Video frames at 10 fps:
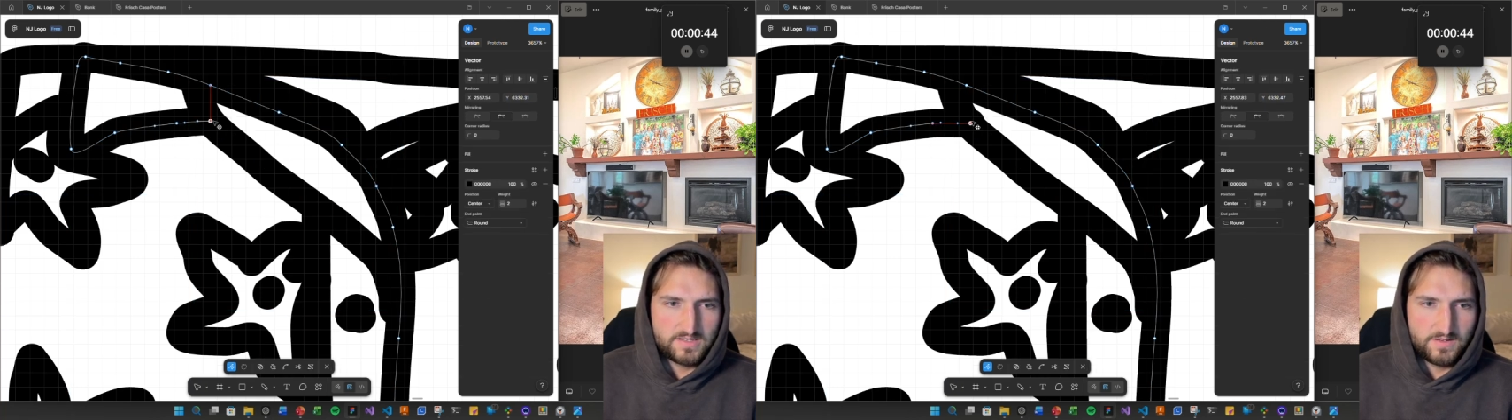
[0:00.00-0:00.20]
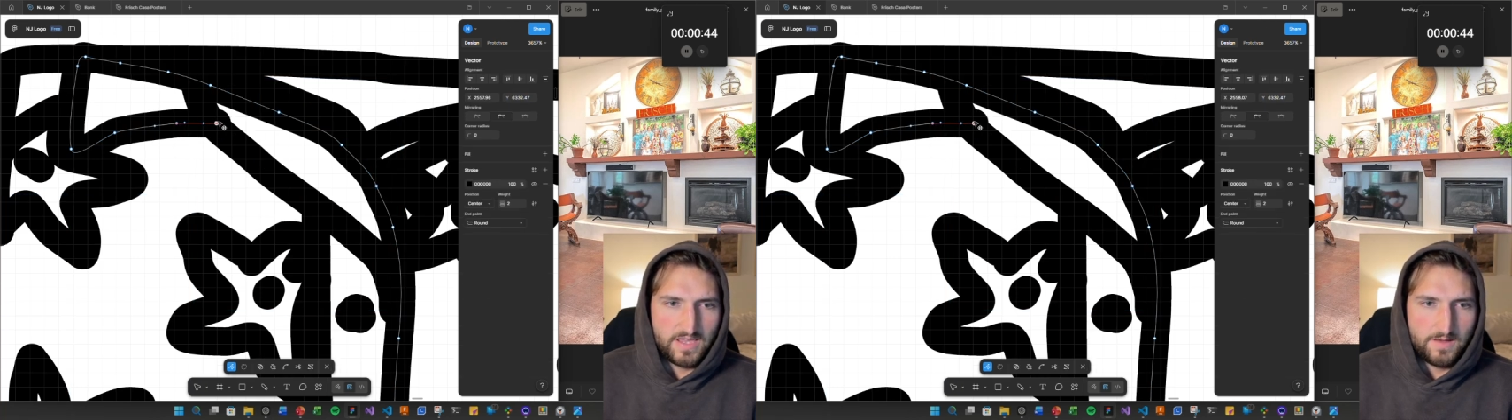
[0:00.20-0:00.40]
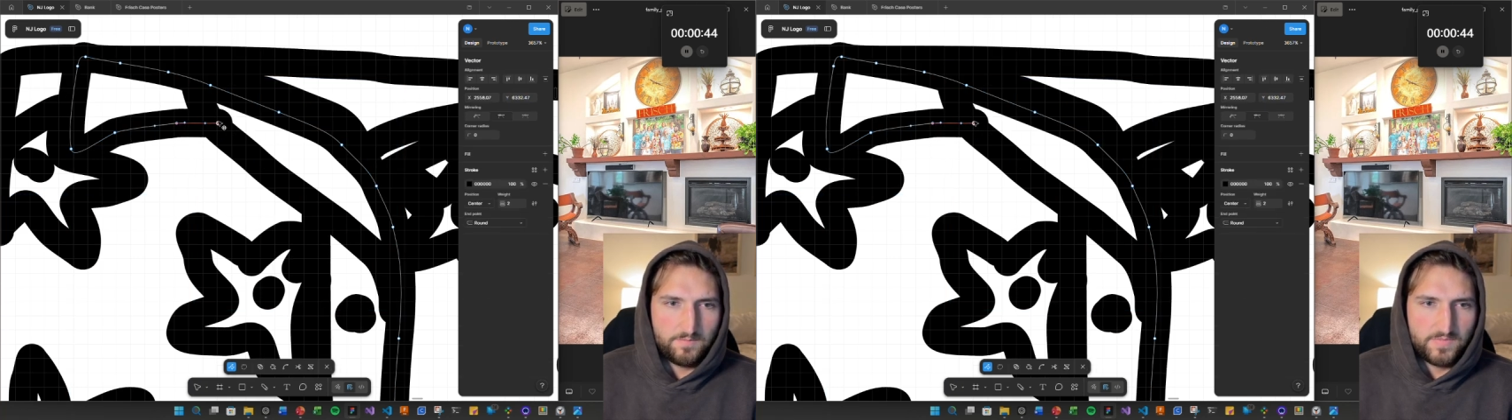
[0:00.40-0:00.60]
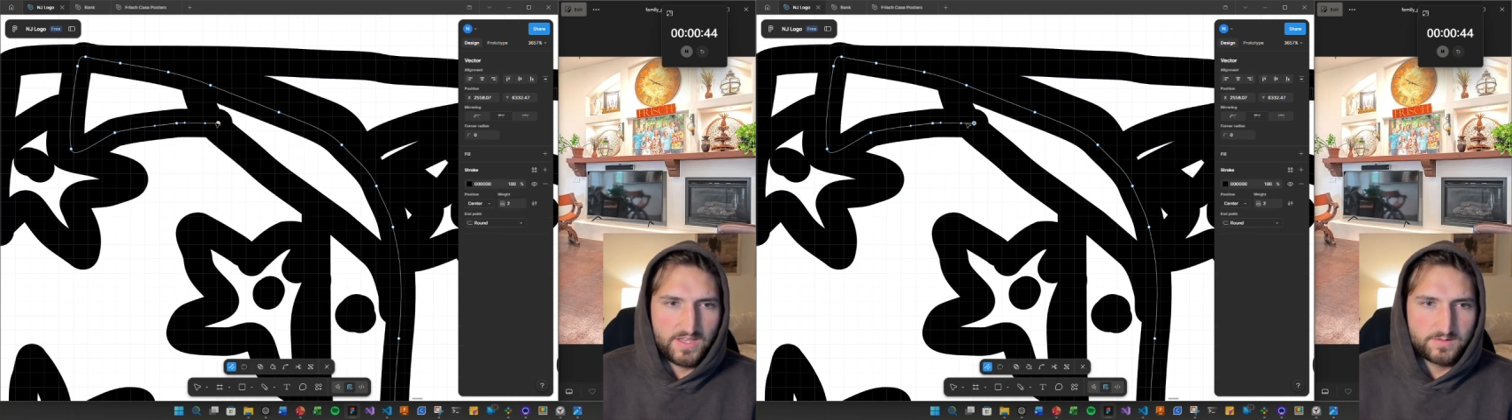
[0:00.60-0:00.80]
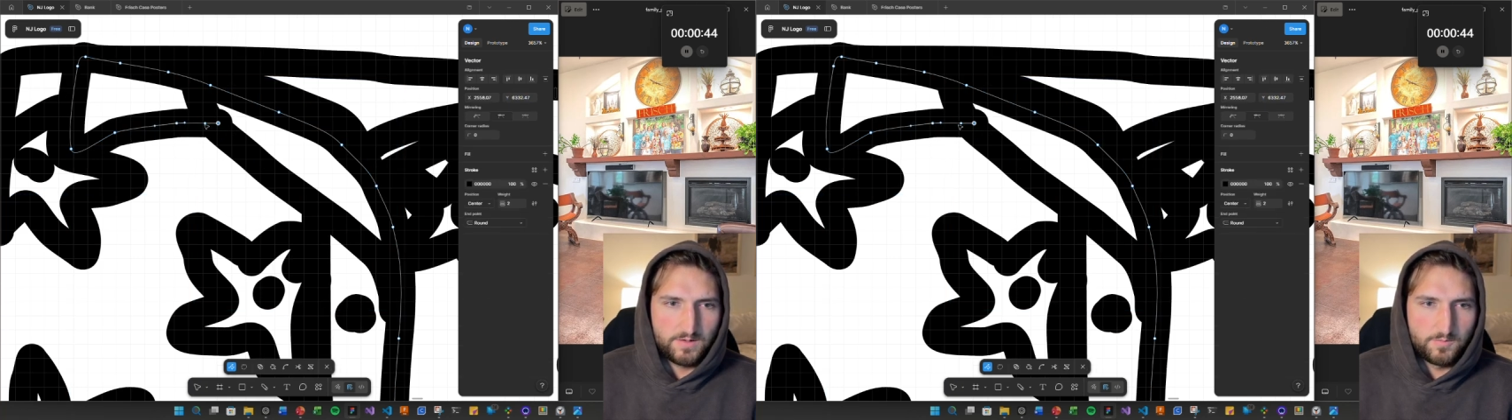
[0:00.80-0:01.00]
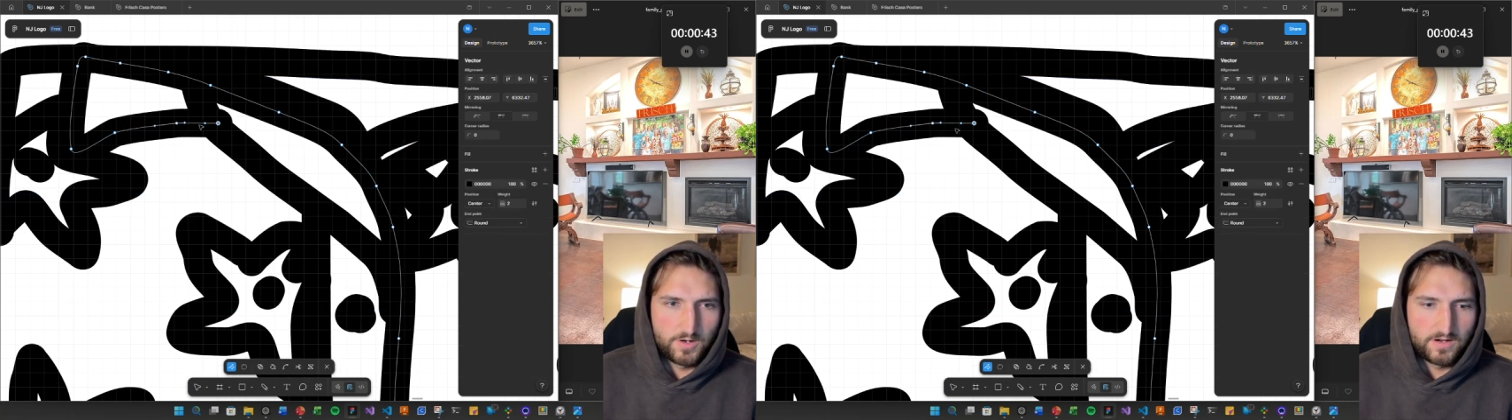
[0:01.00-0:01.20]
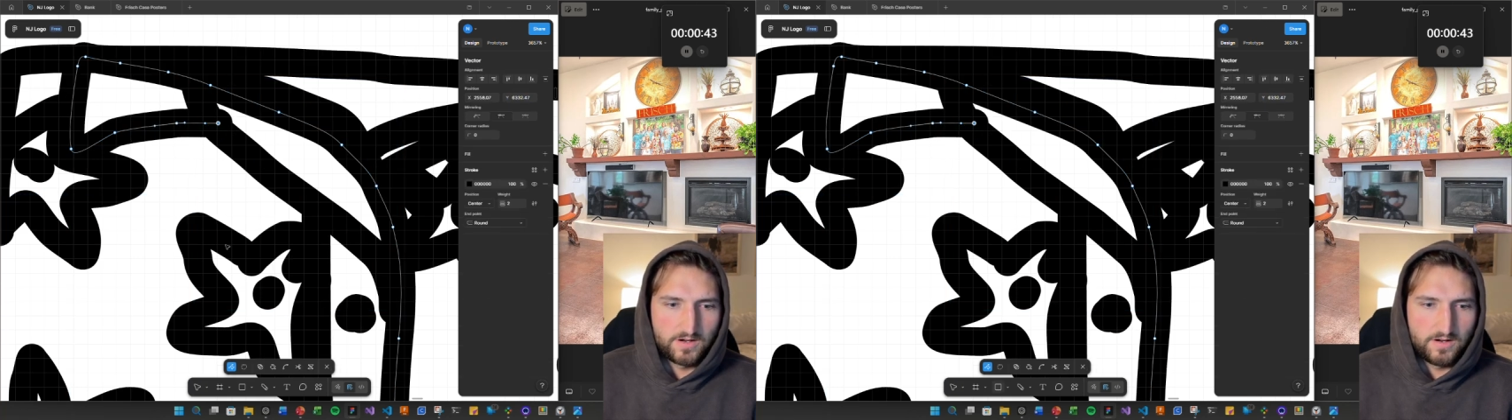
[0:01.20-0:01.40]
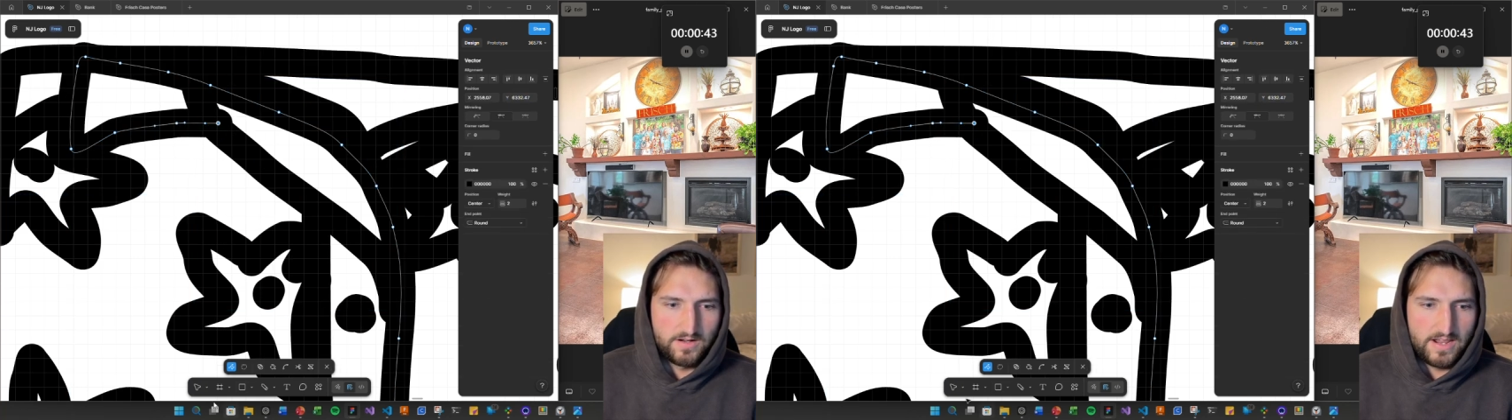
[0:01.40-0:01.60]
So yeah, that's what I'm working
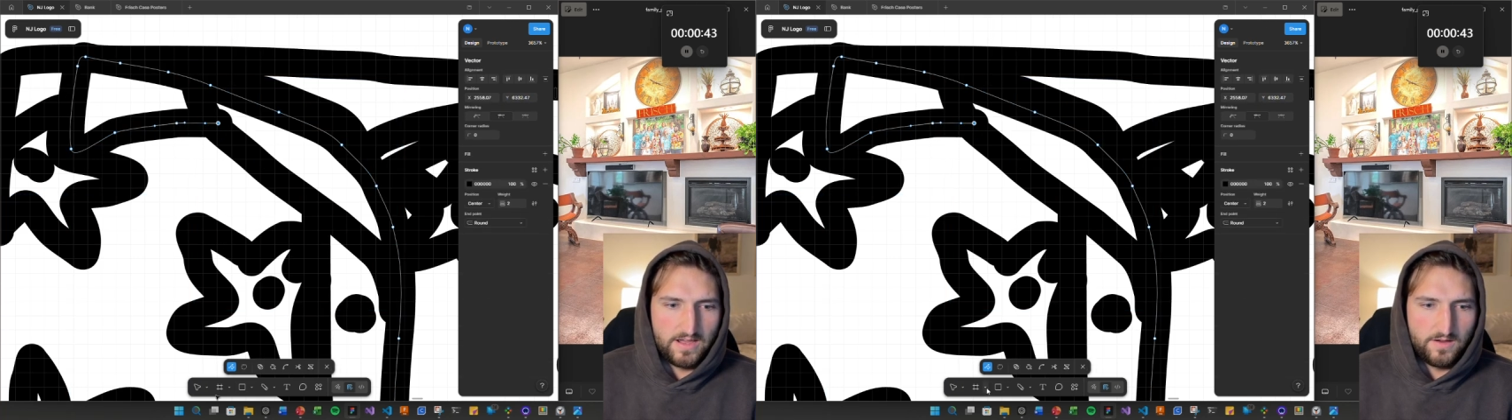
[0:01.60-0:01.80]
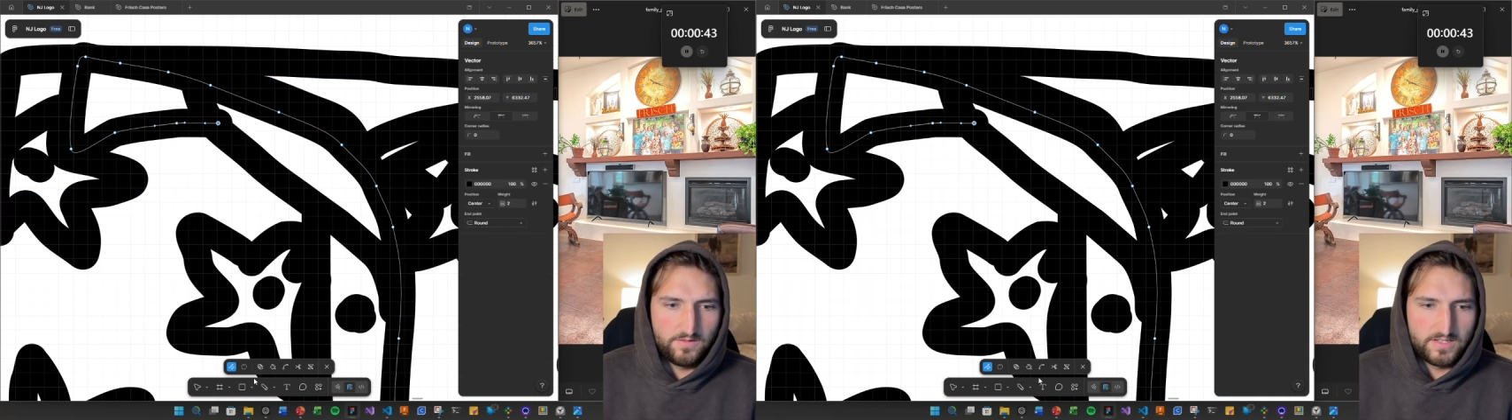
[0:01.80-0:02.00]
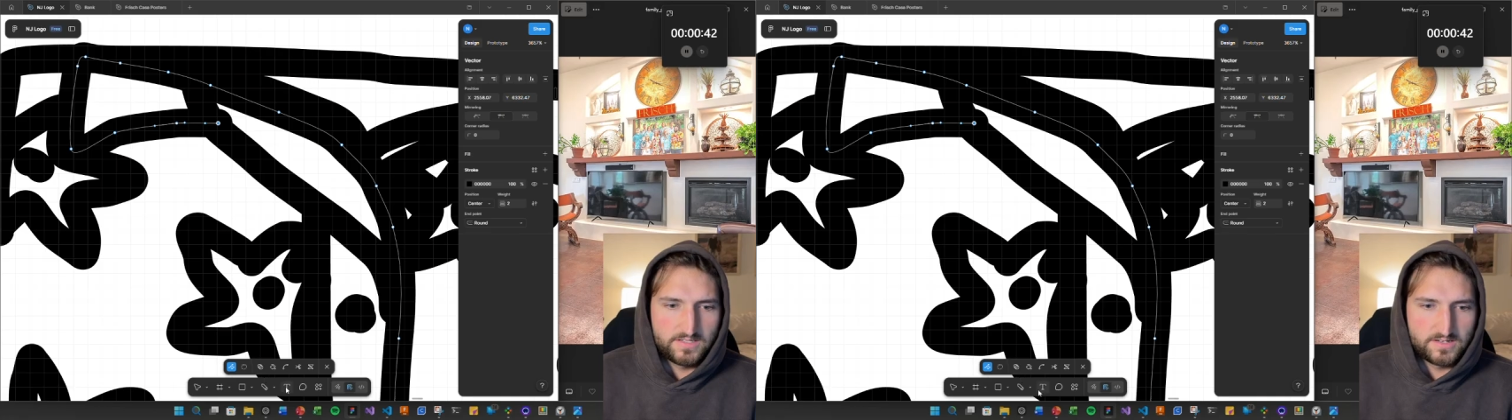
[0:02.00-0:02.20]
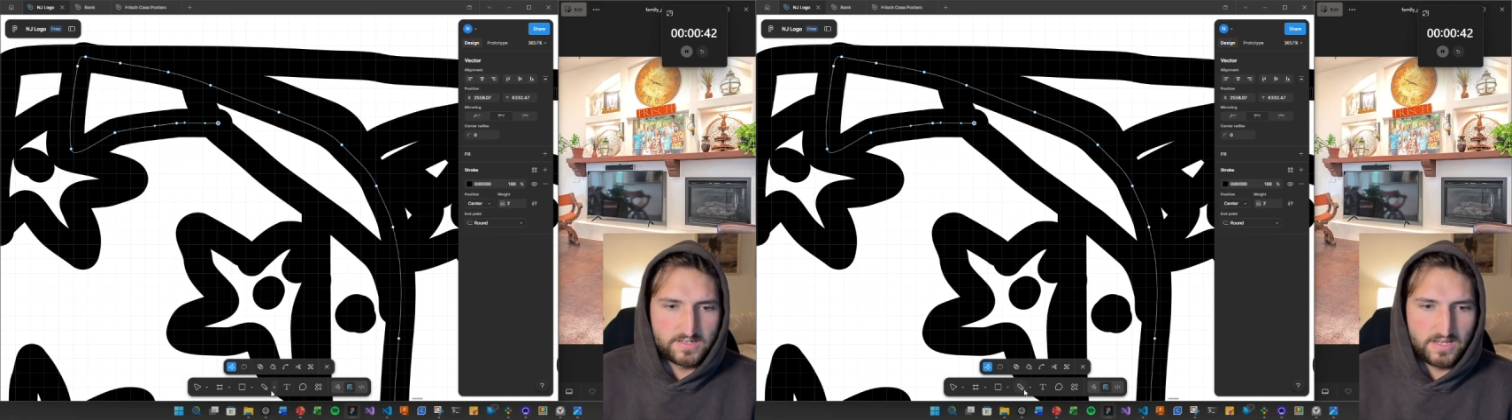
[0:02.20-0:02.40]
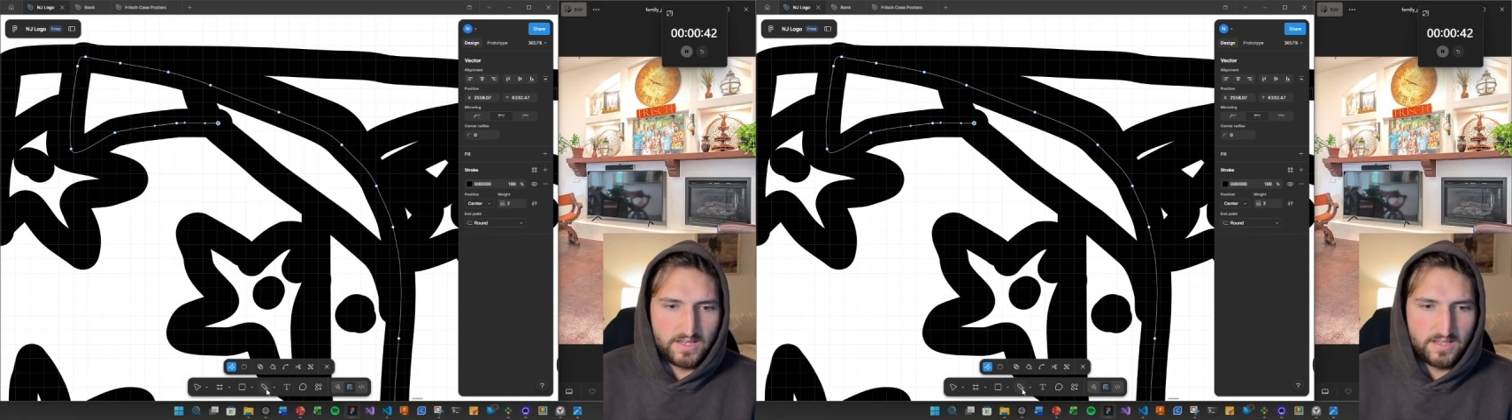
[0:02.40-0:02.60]
on now is just,